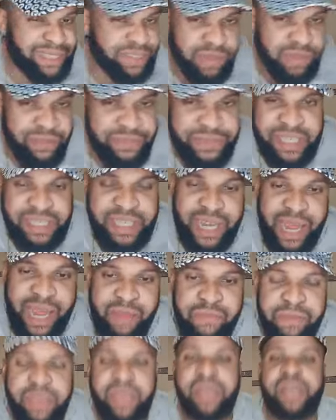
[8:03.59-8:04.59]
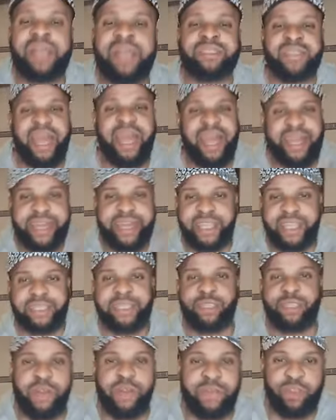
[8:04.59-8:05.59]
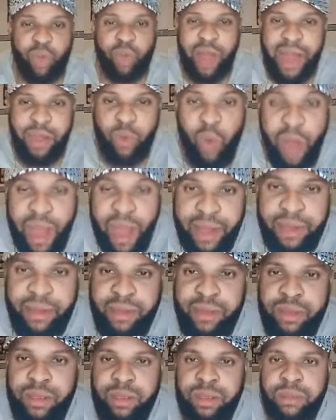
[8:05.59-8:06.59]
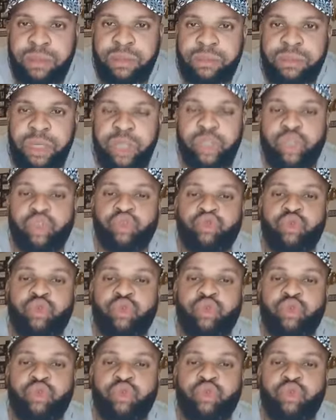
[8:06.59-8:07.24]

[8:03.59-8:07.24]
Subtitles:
TV? If you say that, then I can't do it. I'm